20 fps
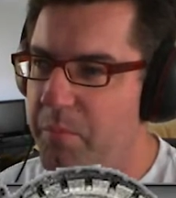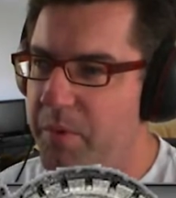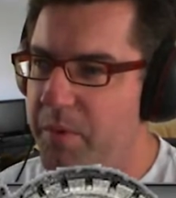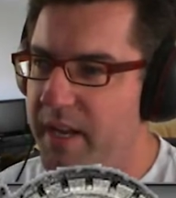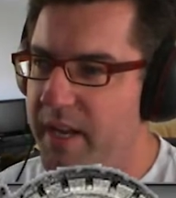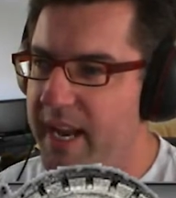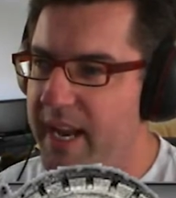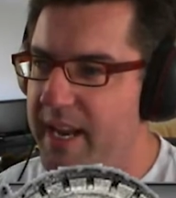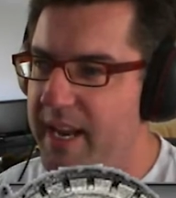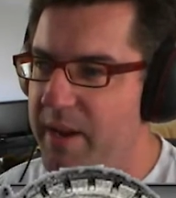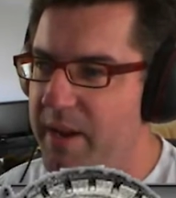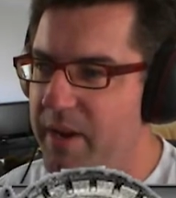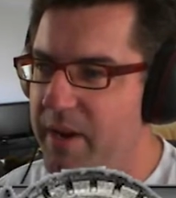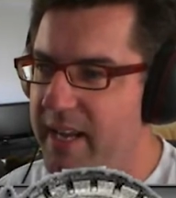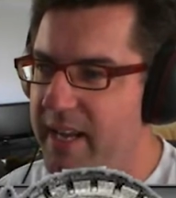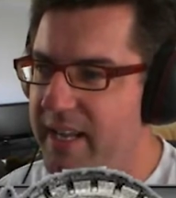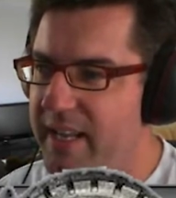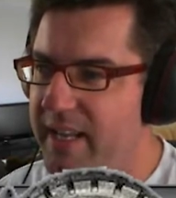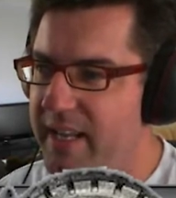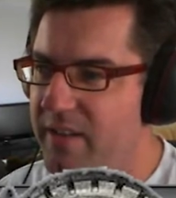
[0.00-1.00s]

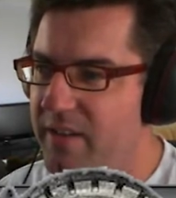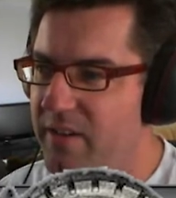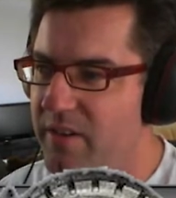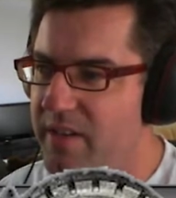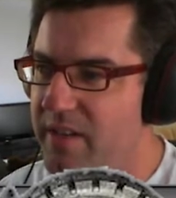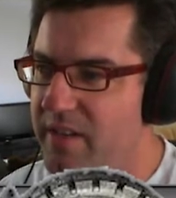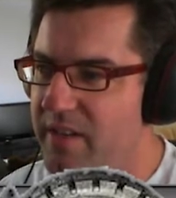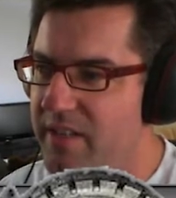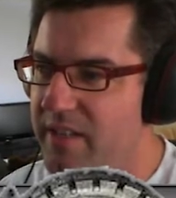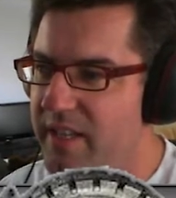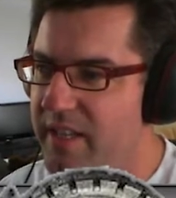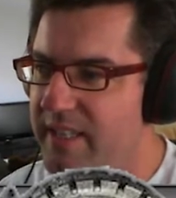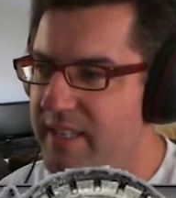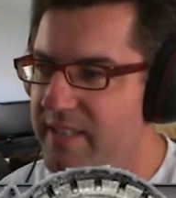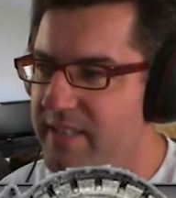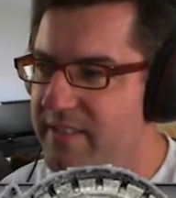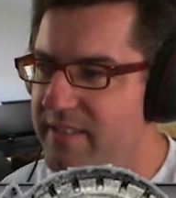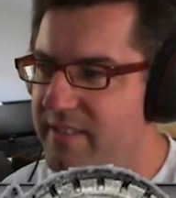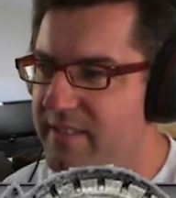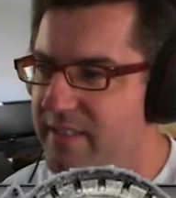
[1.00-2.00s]
anyway, look,
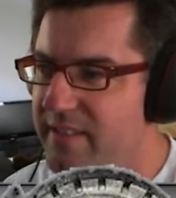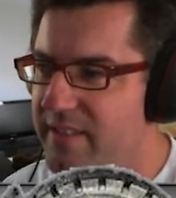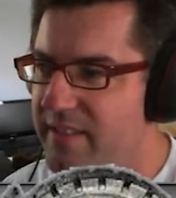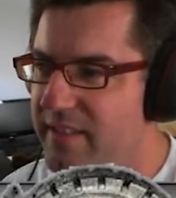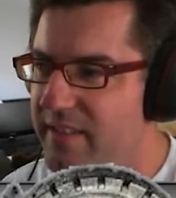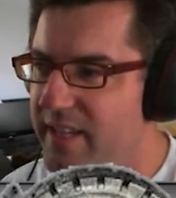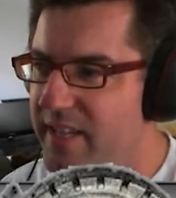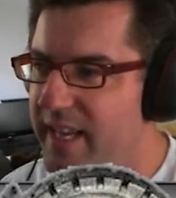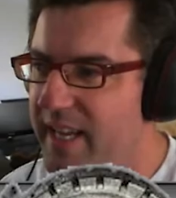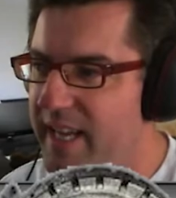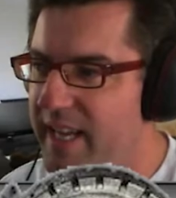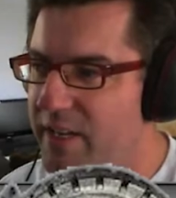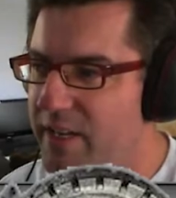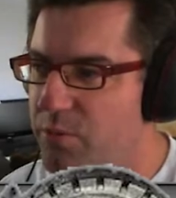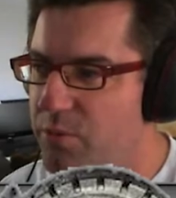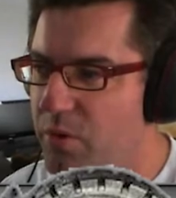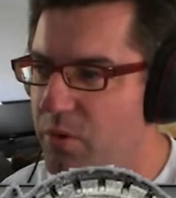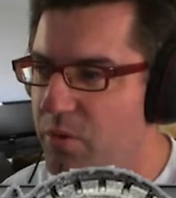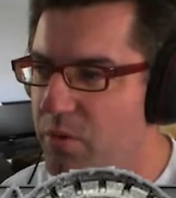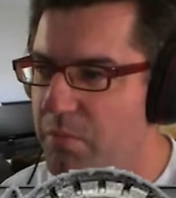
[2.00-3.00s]
that's the
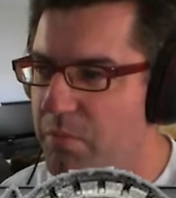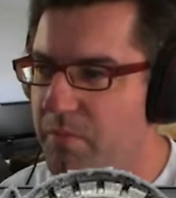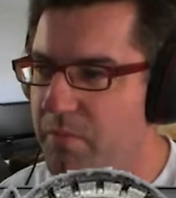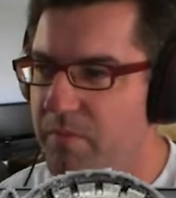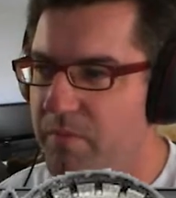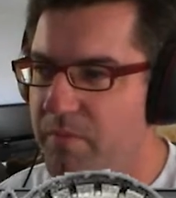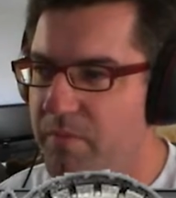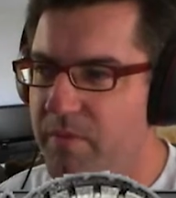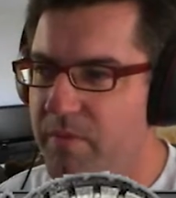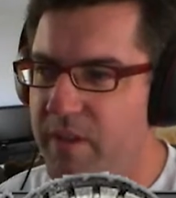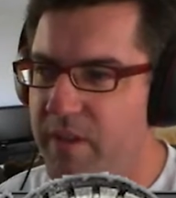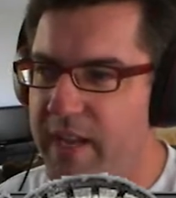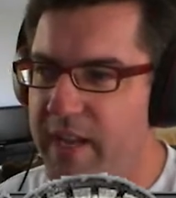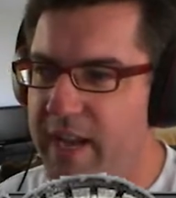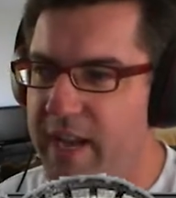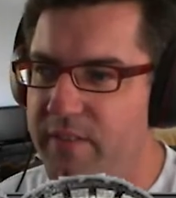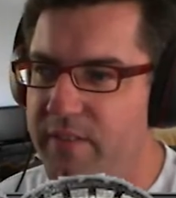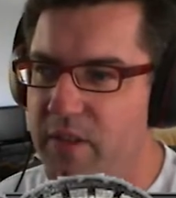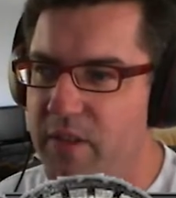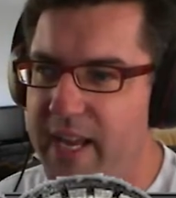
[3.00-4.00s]
actual. You
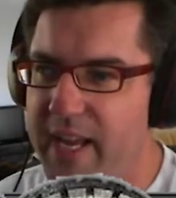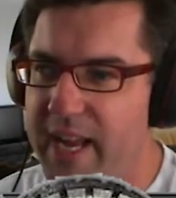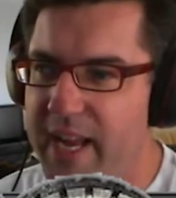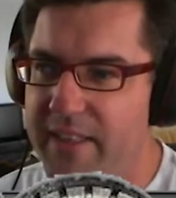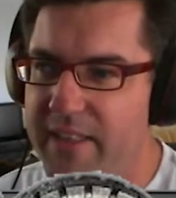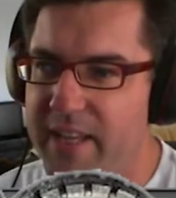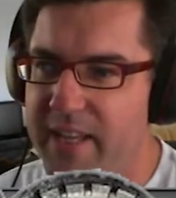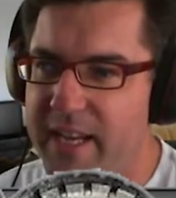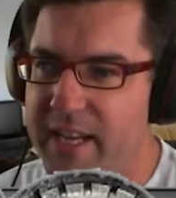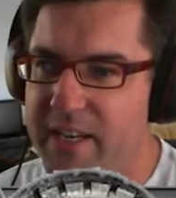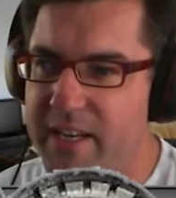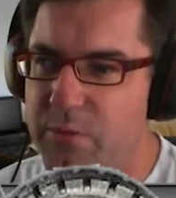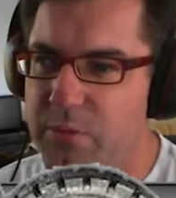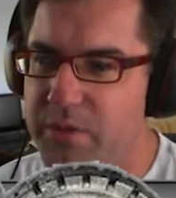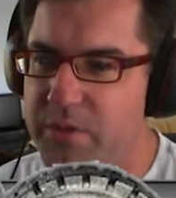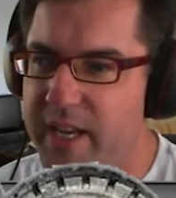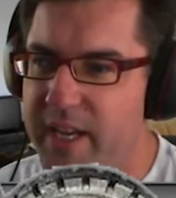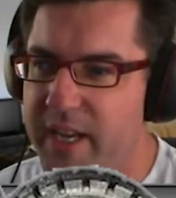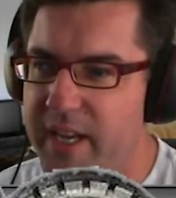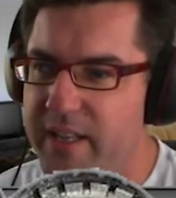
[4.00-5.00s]
have a look at the actual
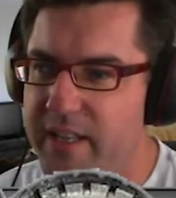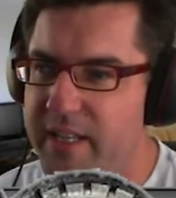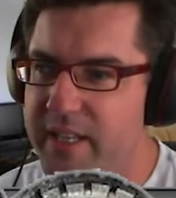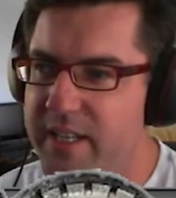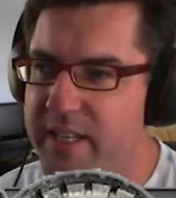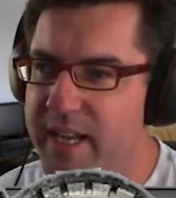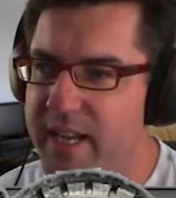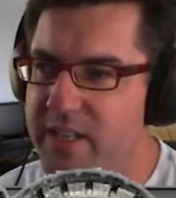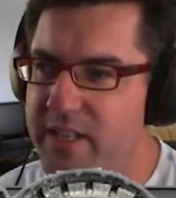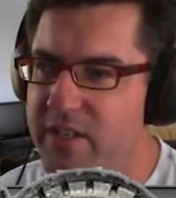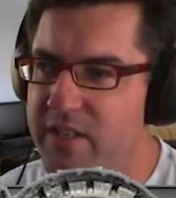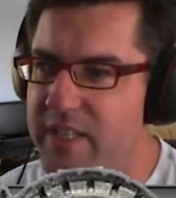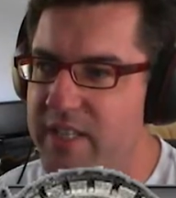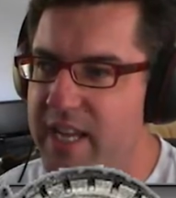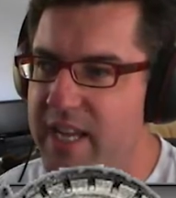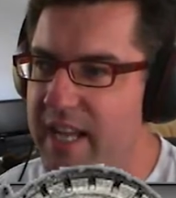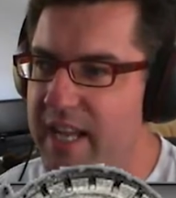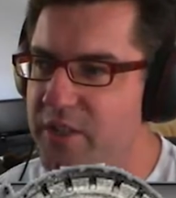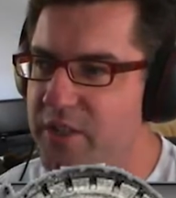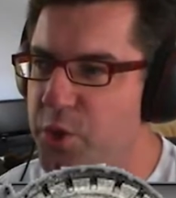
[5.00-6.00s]
the textures
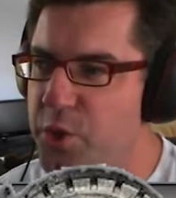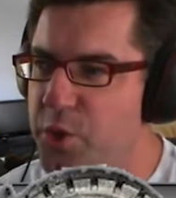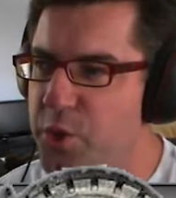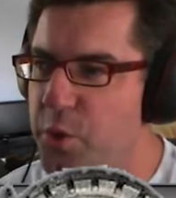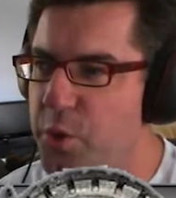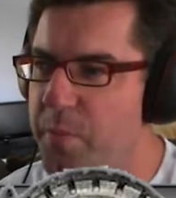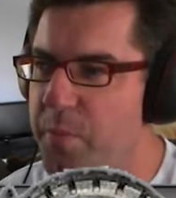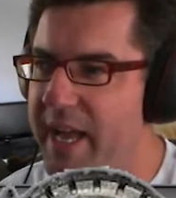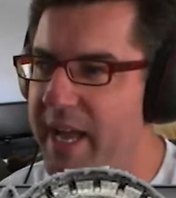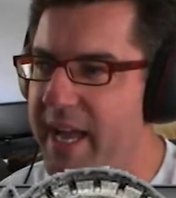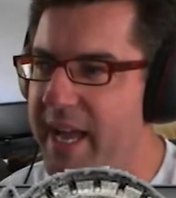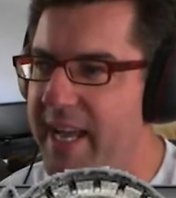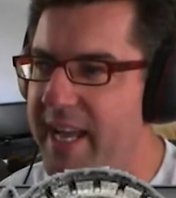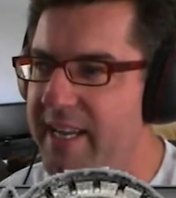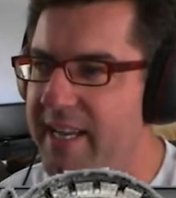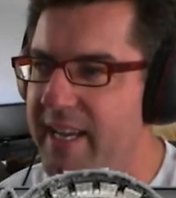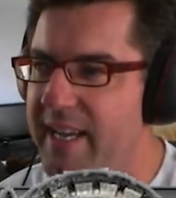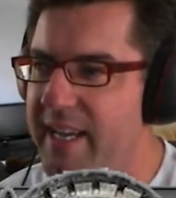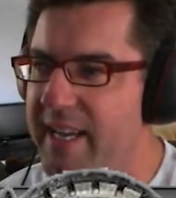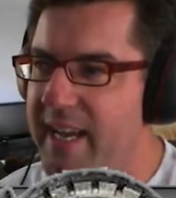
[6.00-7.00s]
aren't too
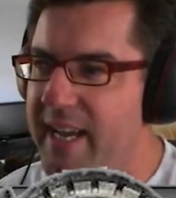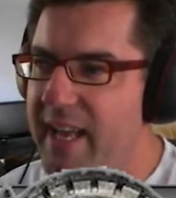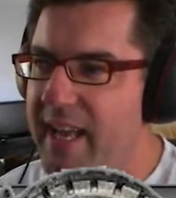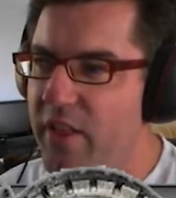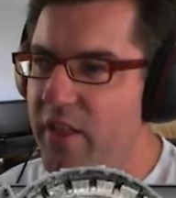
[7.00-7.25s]
bad. The